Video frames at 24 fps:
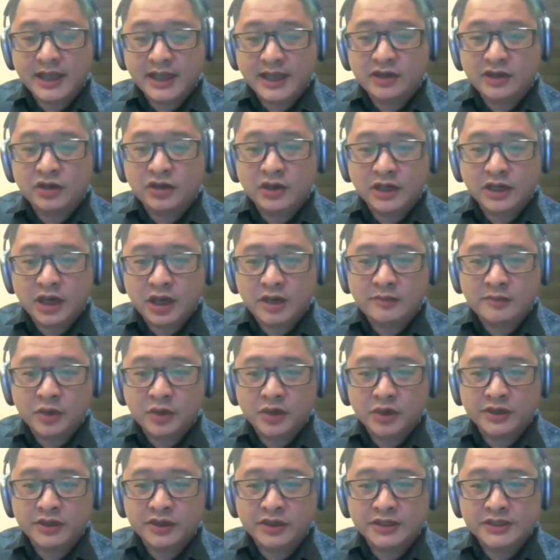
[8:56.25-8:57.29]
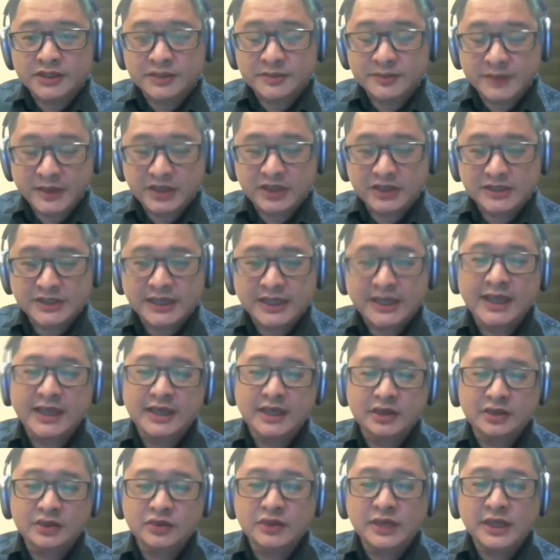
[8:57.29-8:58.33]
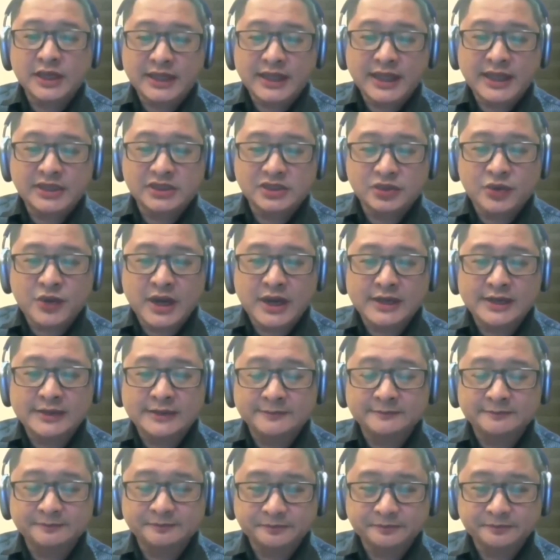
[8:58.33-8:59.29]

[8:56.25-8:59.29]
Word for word: in all our borders because again, it only takes 1.